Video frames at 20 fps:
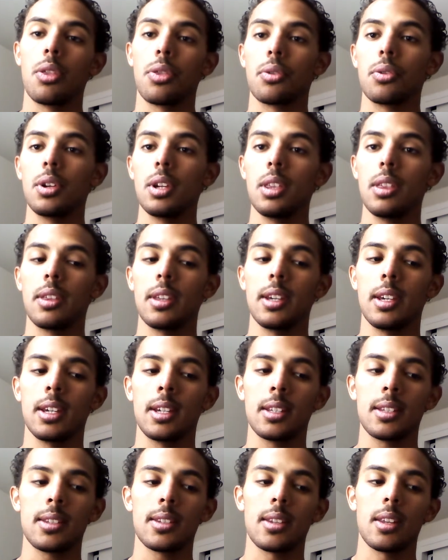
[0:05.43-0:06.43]
3
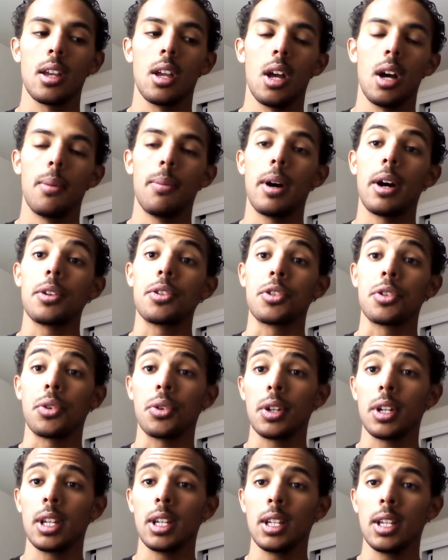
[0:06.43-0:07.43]
things about
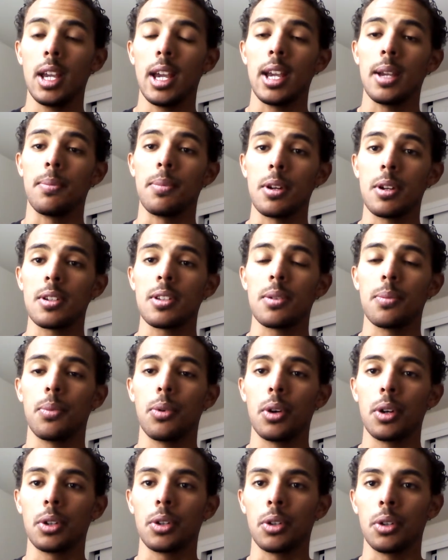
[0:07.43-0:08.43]
joining a peer
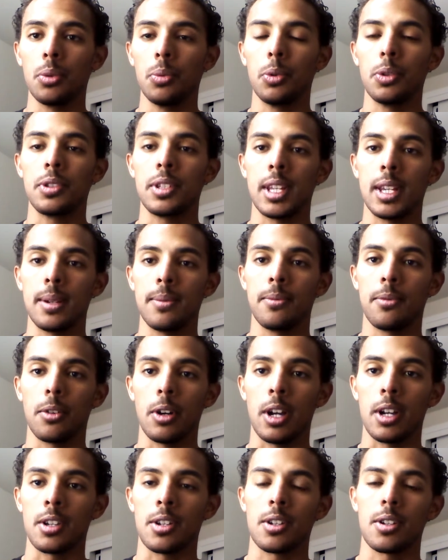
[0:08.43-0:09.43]
support group with Team
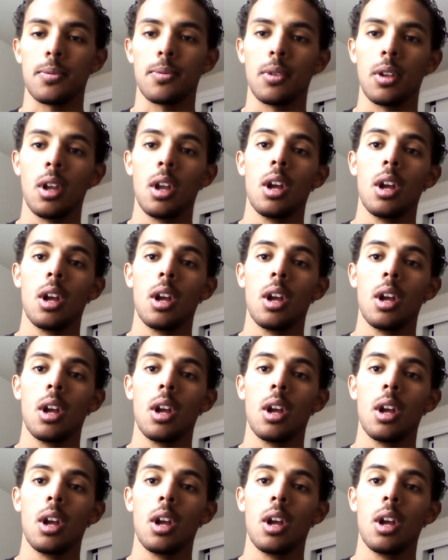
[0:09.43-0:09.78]
Fresh.